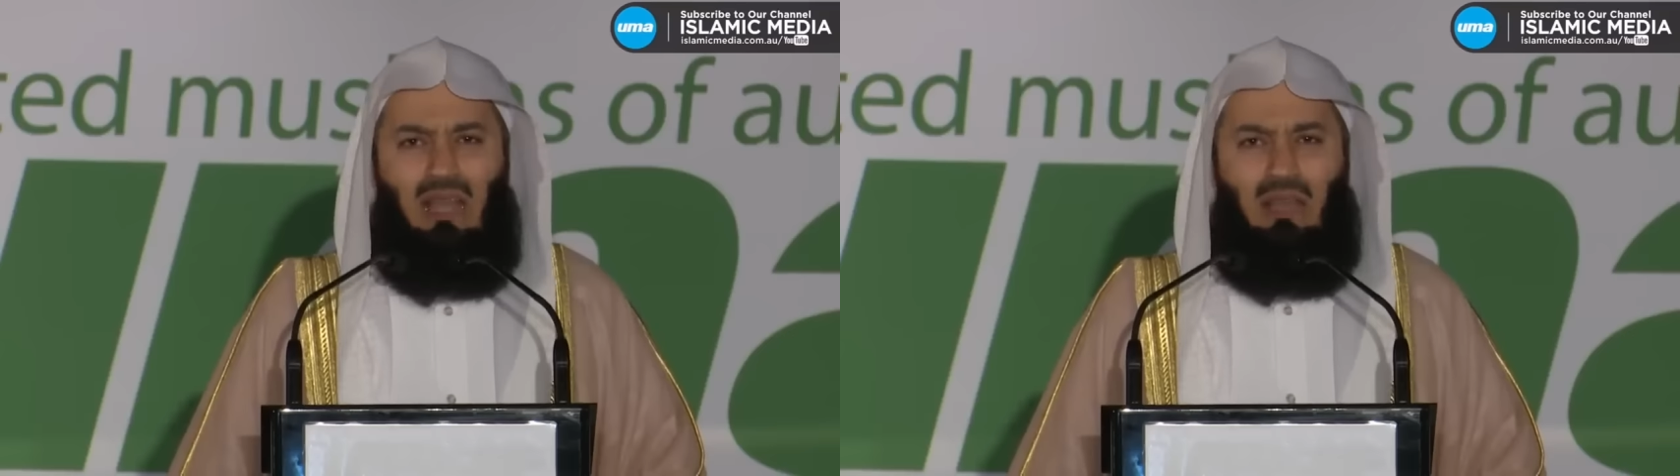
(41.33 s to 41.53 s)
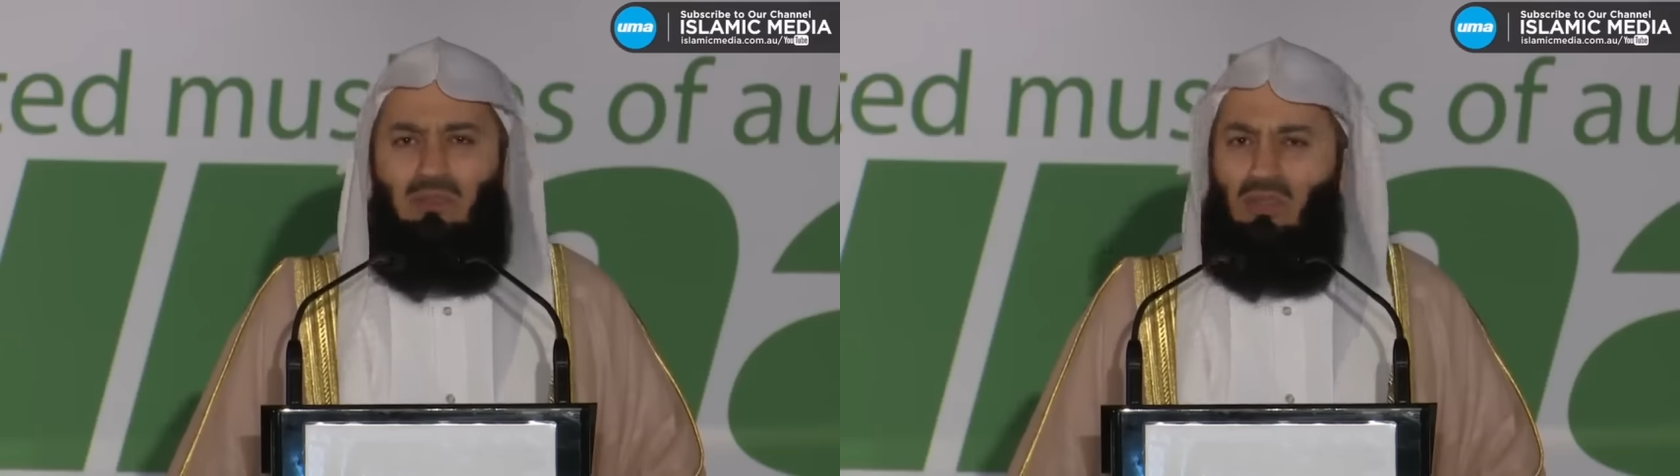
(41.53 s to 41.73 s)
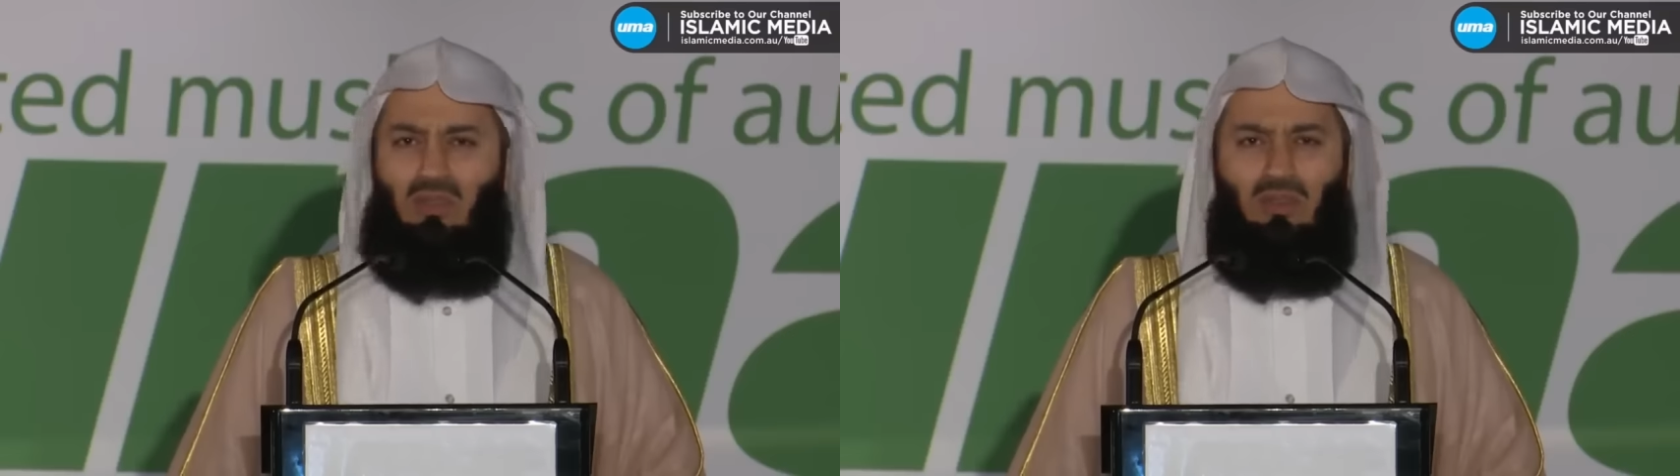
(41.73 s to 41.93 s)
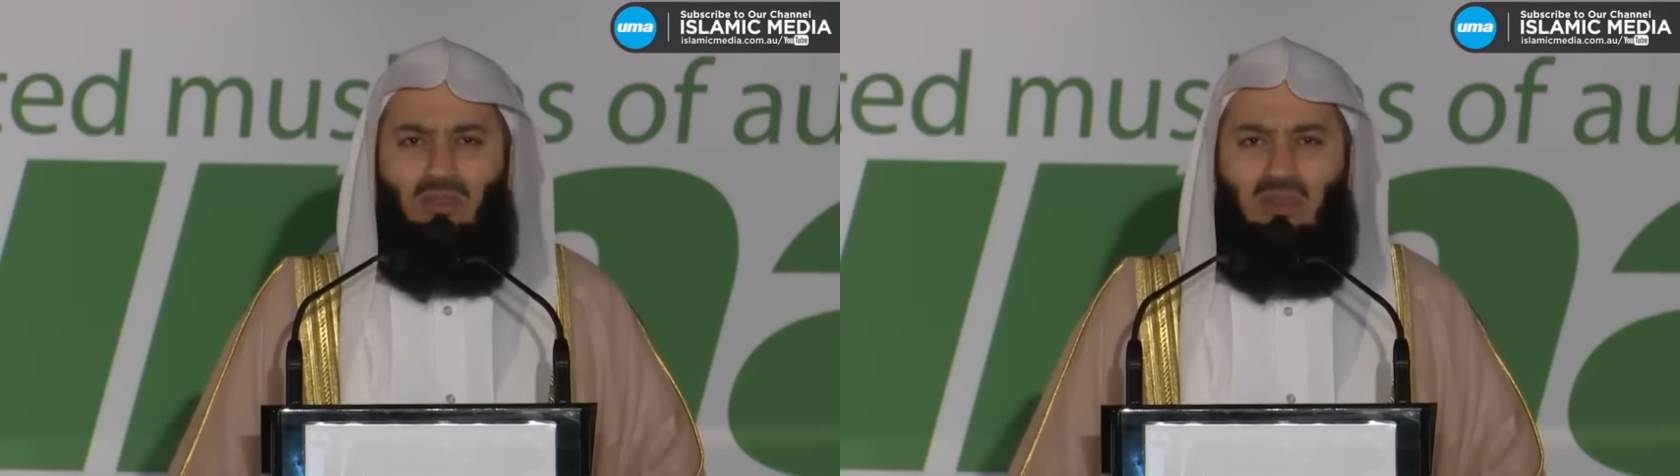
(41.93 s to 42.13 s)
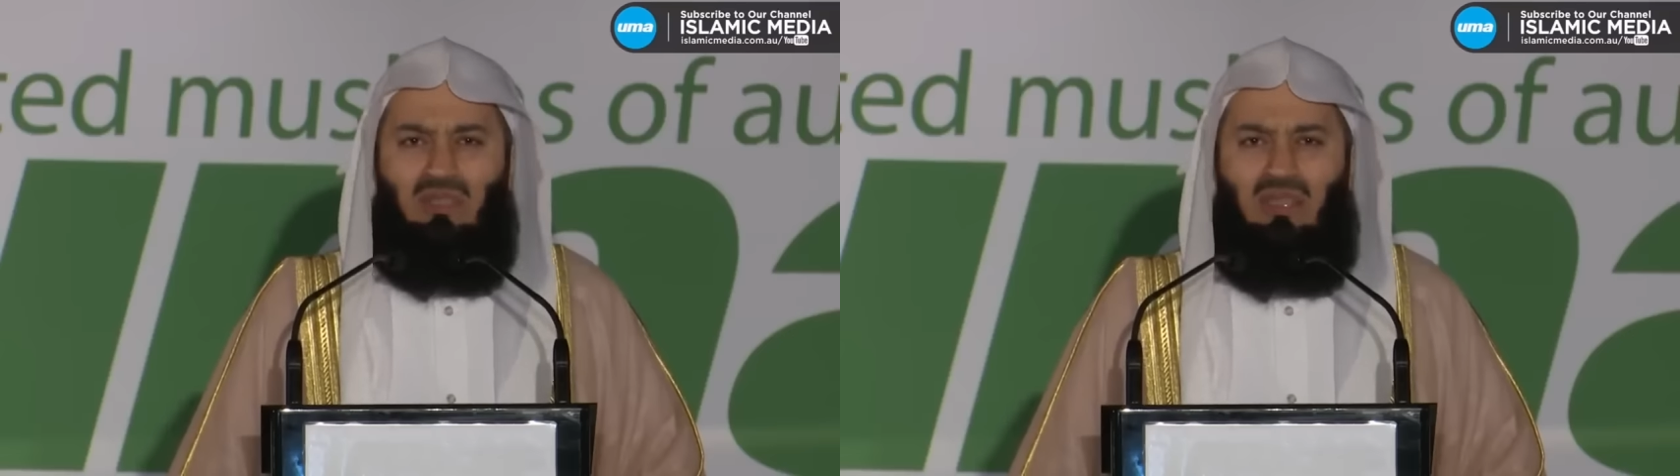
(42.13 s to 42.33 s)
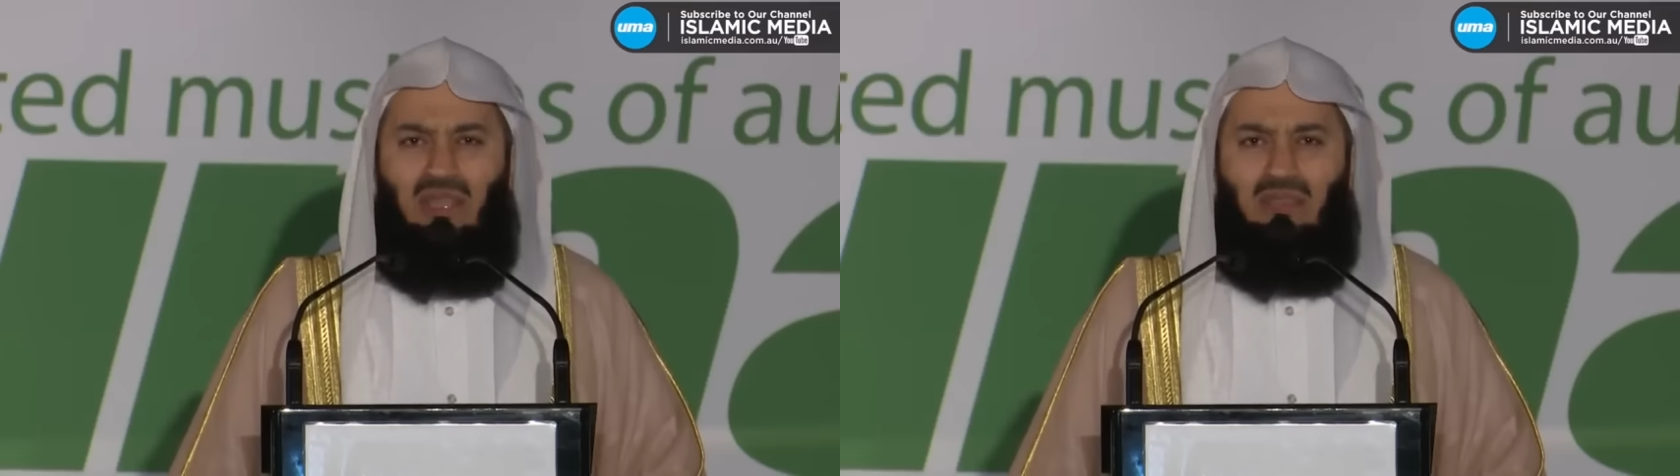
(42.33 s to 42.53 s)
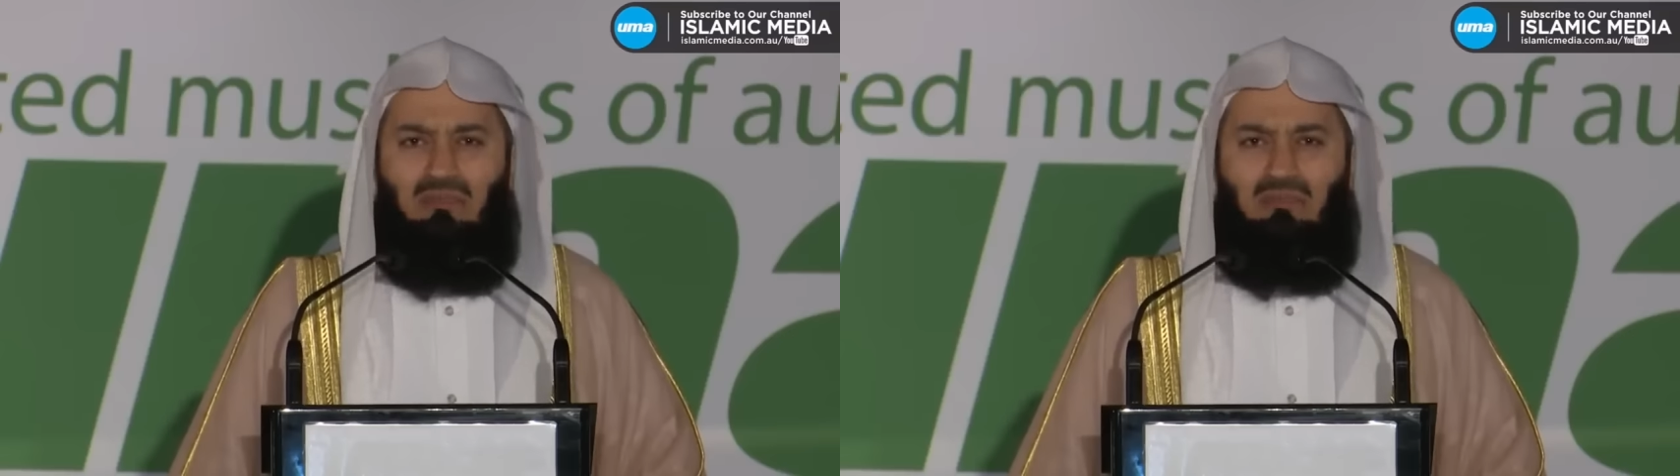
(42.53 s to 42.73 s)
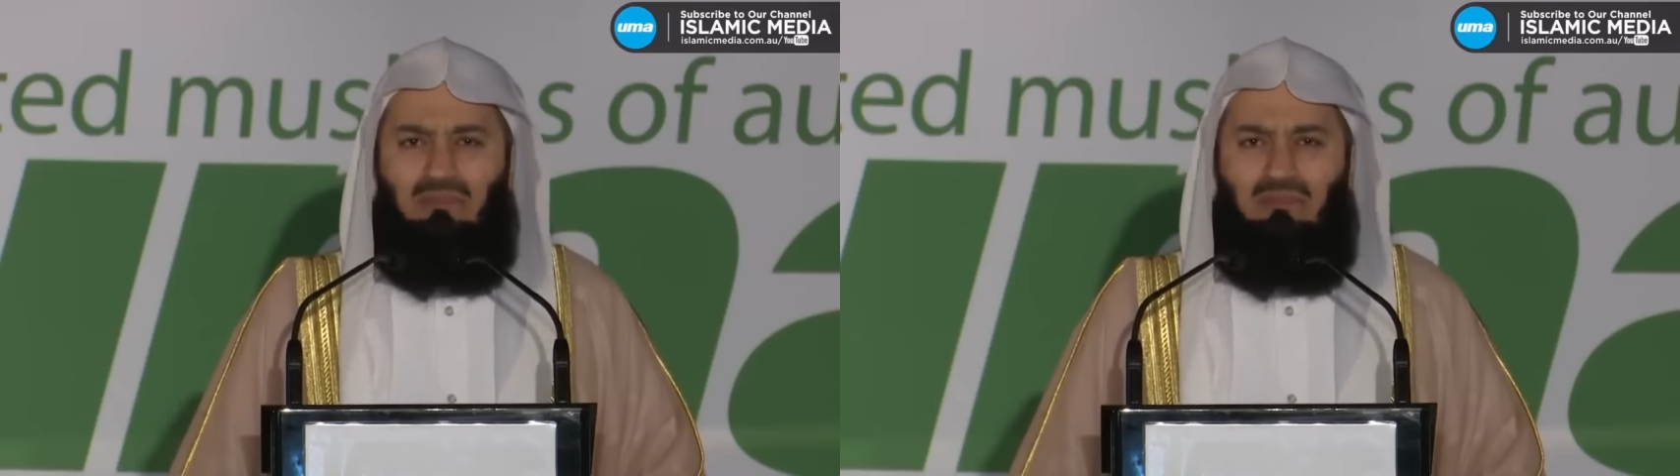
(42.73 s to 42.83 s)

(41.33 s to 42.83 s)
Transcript: I'm not going to do it again.